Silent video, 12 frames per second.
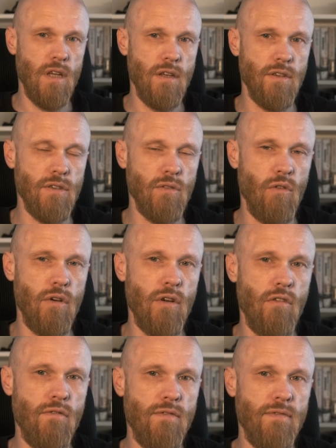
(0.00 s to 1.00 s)
It's a story
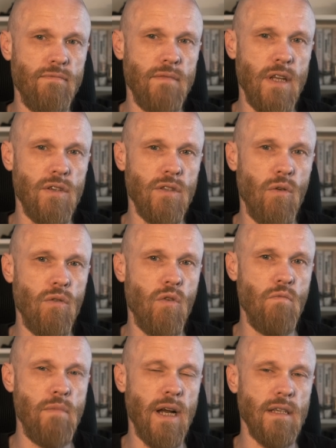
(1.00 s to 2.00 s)
of
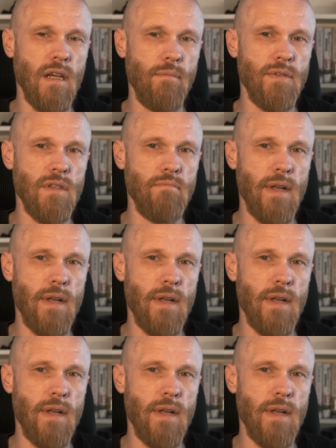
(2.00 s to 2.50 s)
historical mix-ups,